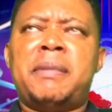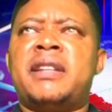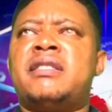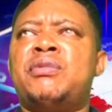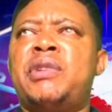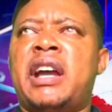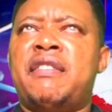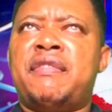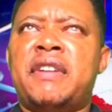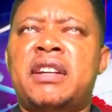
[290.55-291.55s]
but we
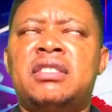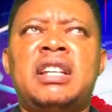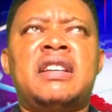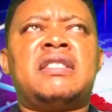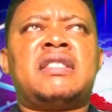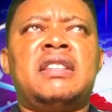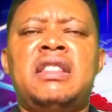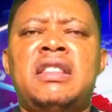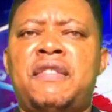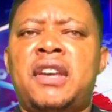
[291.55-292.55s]
have elders
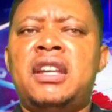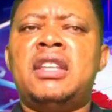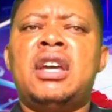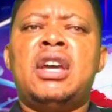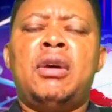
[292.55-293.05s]
in the faith.